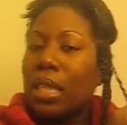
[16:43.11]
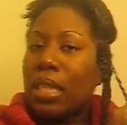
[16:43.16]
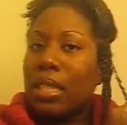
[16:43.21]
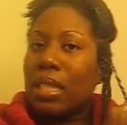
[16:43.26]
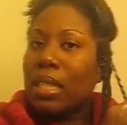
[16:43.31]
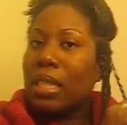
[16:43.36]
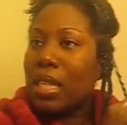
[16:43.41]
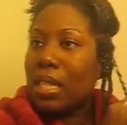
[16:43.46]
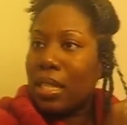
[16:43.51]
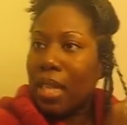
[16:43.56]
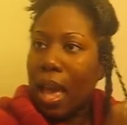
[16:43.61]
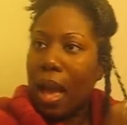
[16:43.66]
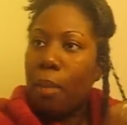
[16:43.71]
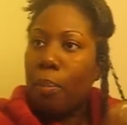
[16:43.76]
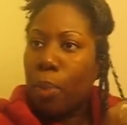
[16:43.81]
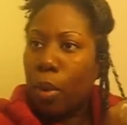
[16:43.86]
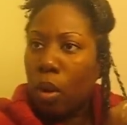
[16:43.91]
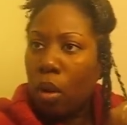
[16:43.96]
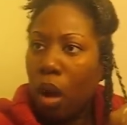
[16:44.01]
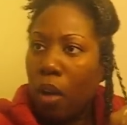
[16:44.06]
this as an
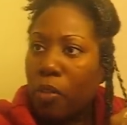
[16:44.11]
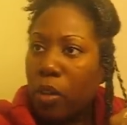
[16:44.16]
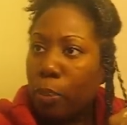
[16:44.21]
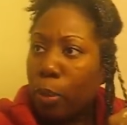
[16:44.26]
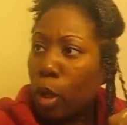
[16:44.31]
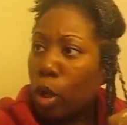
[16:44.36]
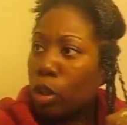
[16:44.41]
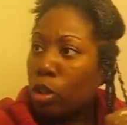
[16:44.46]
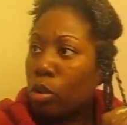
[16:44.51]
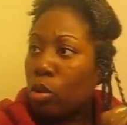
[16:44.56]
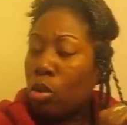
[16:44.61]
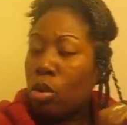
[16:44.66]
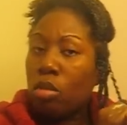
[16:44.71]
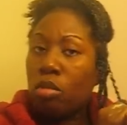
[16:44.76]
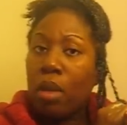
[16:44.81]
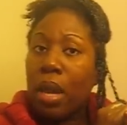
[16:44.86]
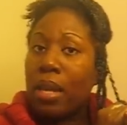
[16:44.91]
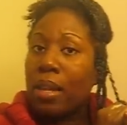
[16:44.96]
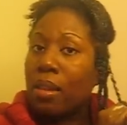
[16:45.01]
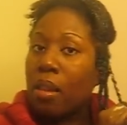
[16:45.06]
example of the person who
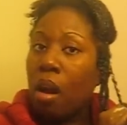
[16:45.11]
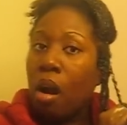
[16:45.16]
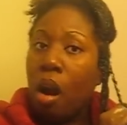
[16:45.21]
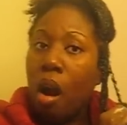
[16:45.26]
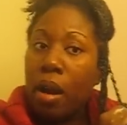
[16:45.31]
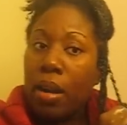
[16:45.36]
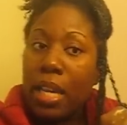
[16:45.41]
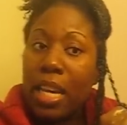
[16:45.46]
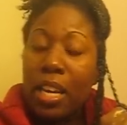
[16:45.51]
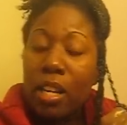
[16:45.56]
created the heart,